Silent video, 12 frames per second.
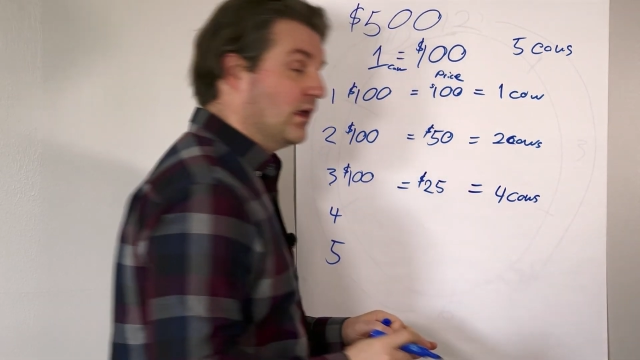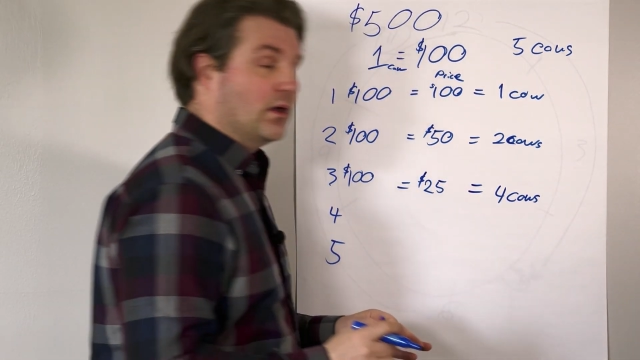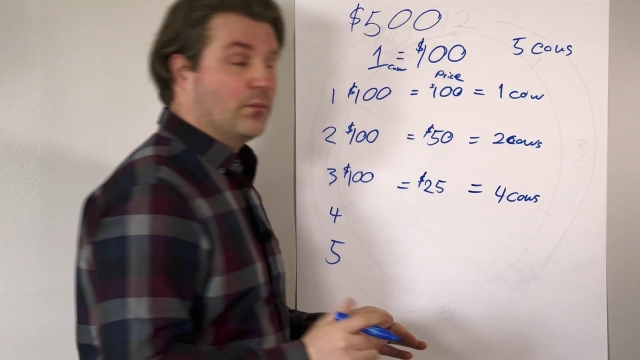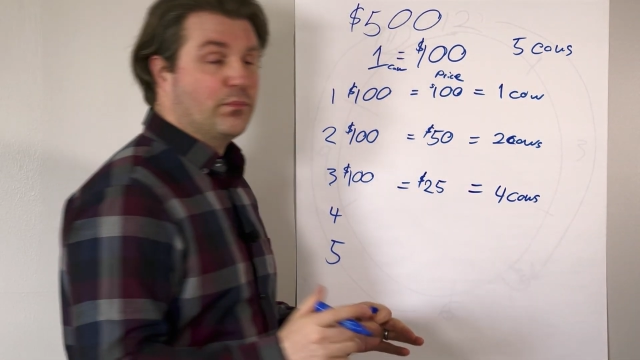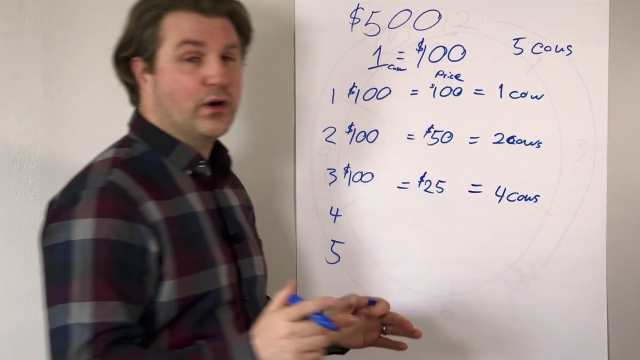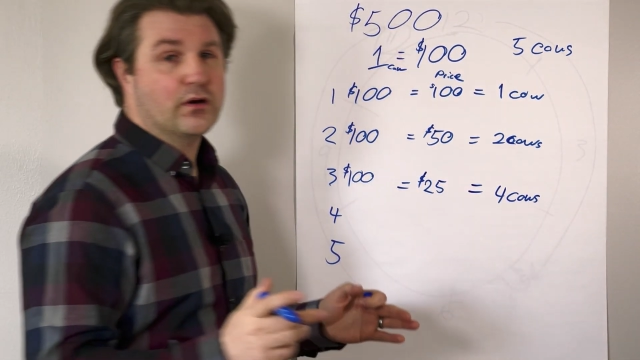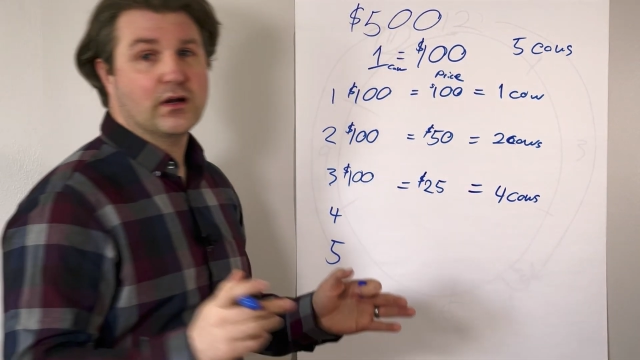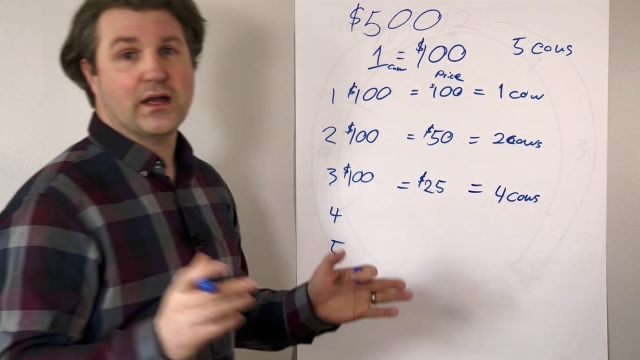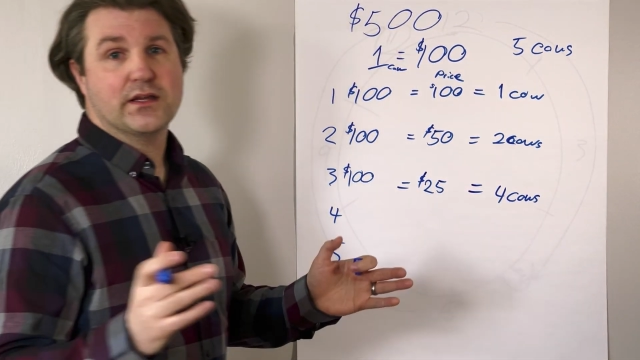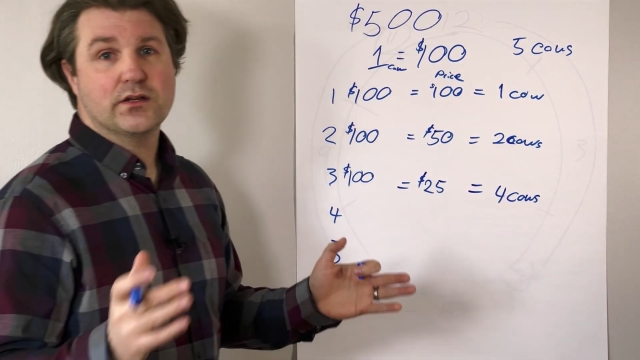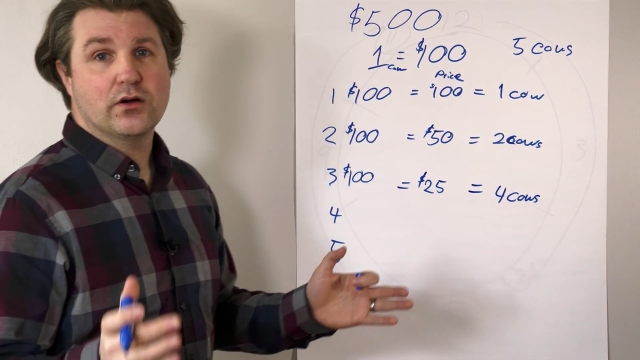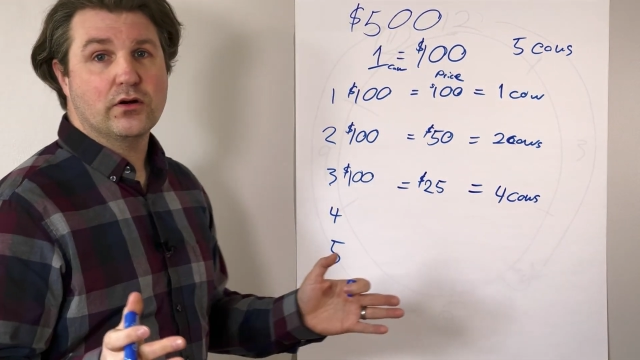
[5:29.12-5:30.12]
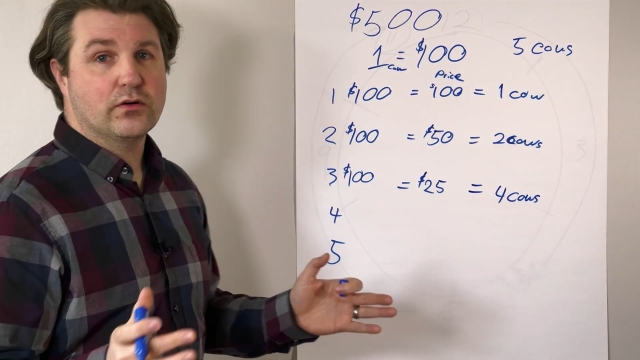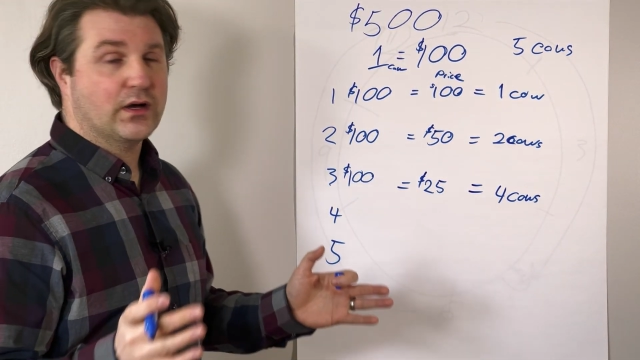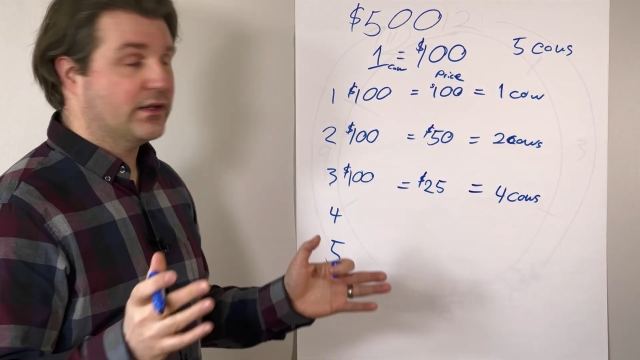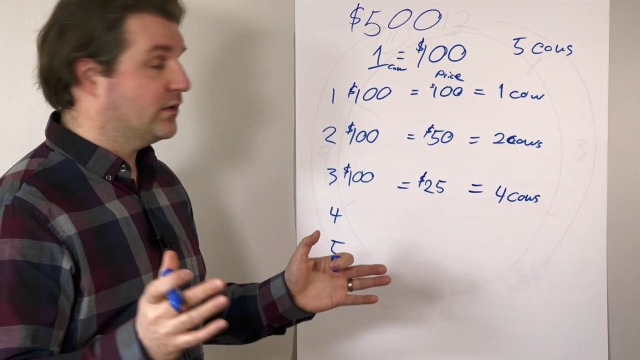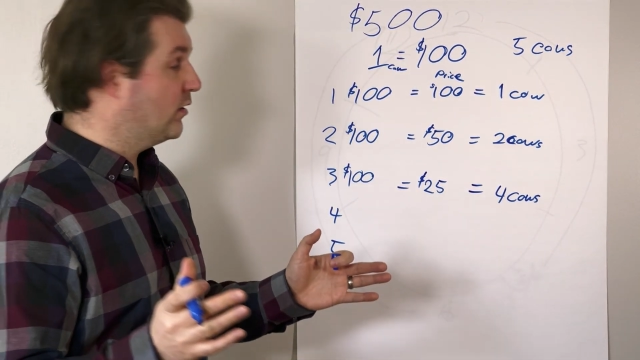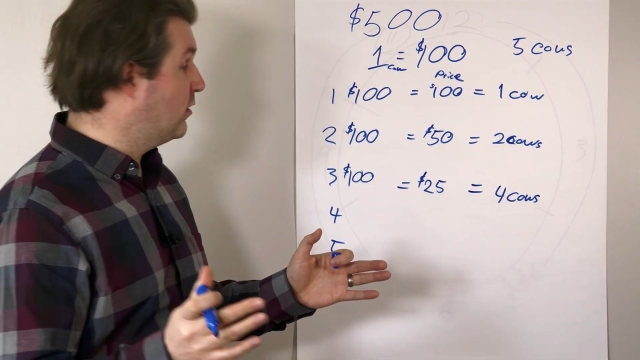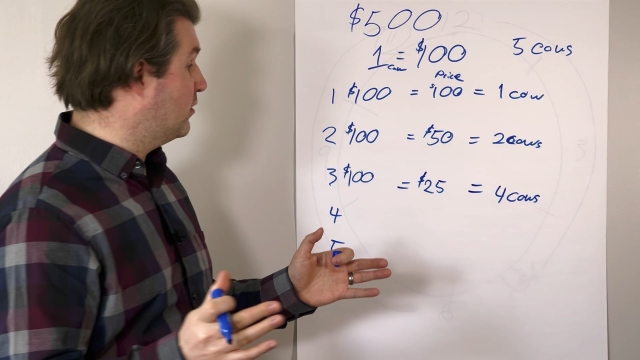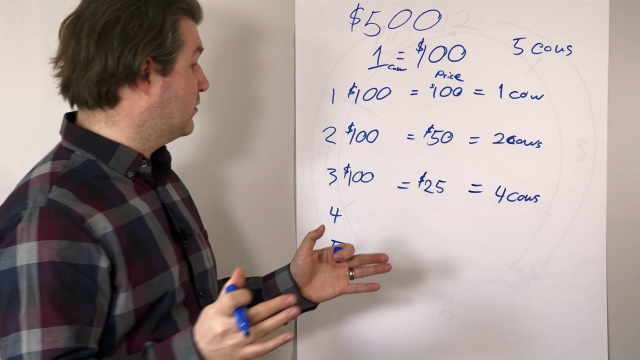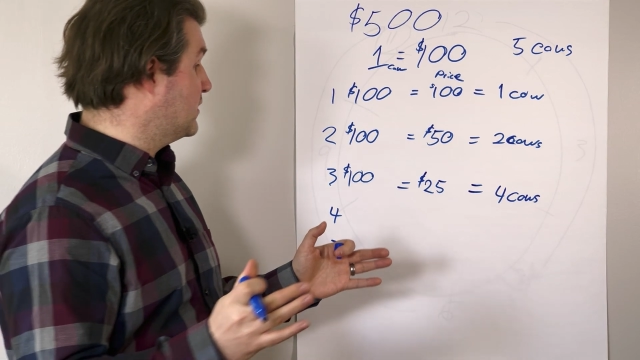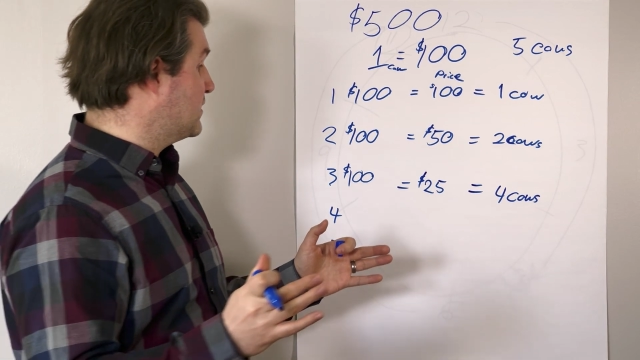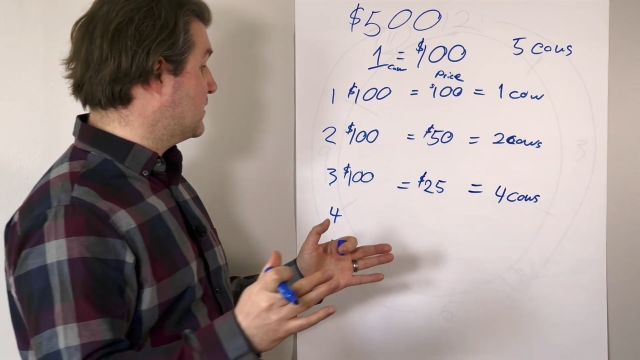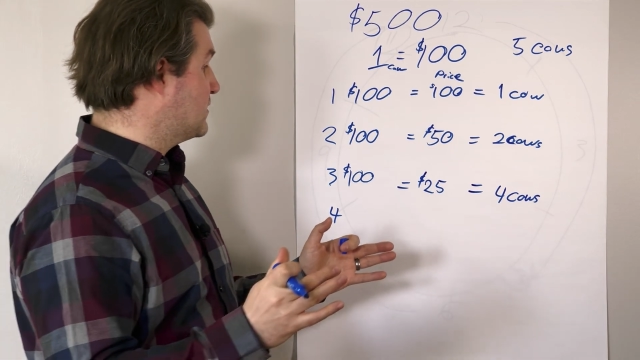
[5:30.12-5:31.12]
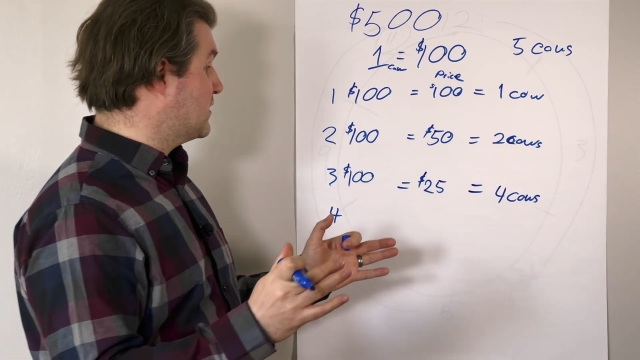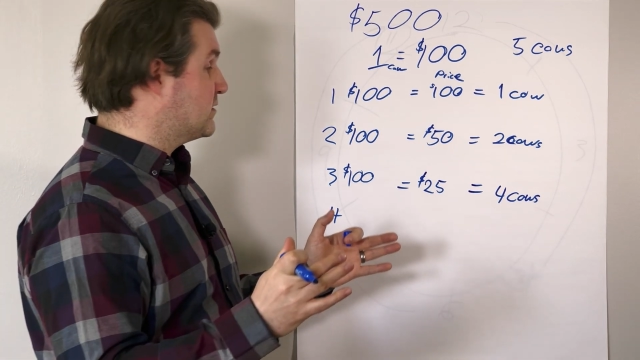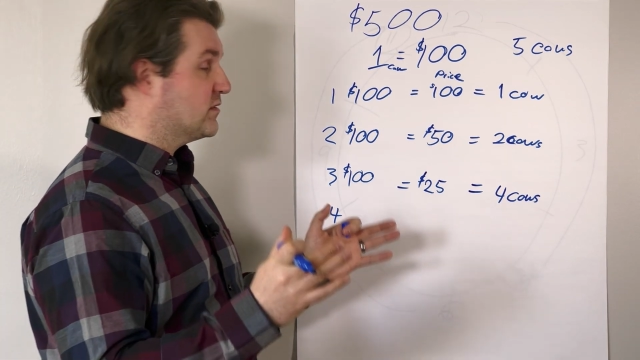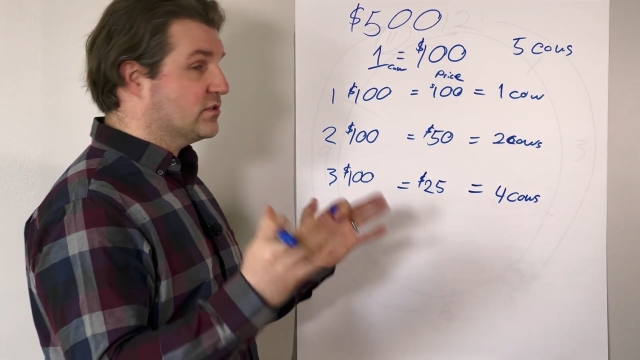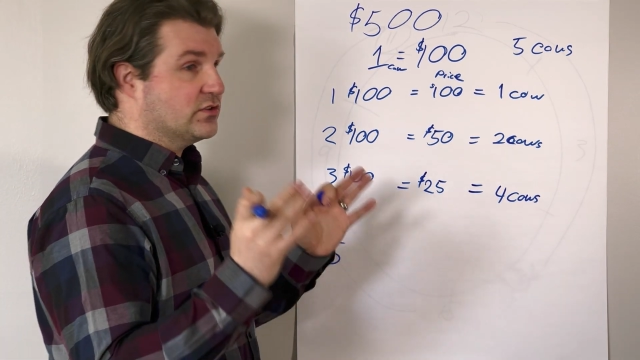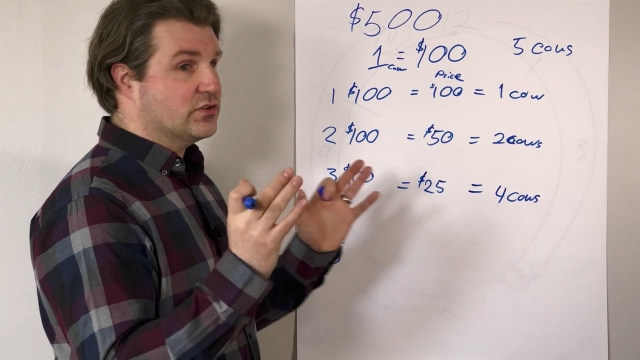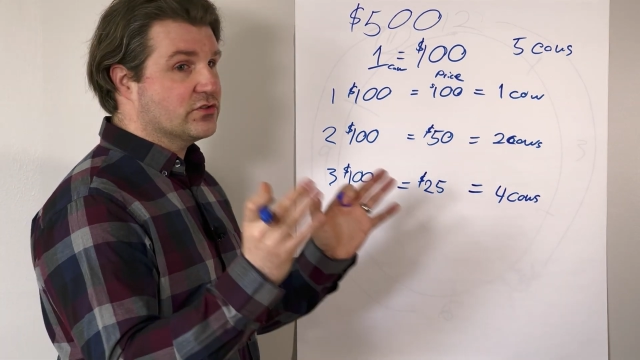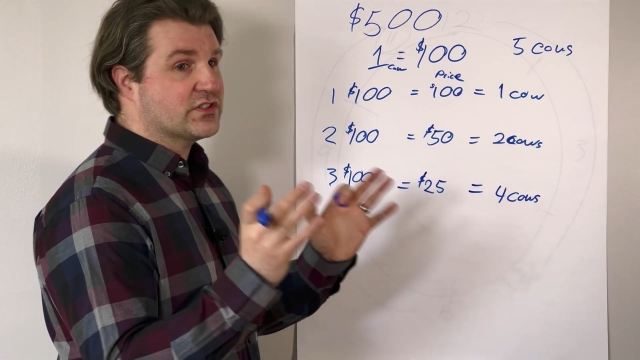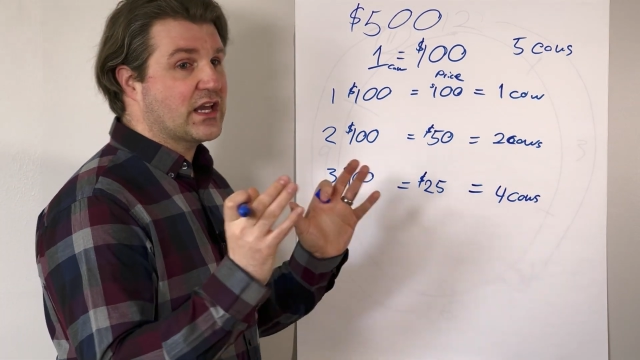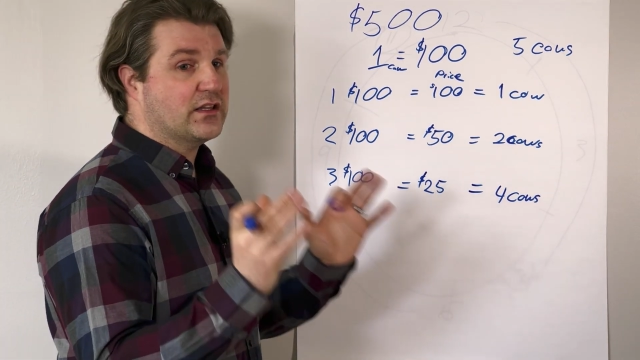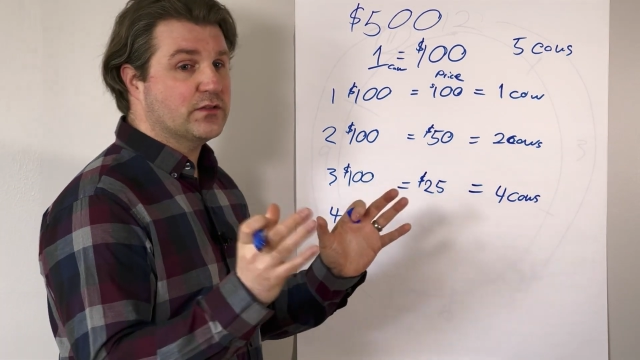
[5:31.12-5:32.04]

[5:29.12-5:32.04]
Bart, I know. You're telling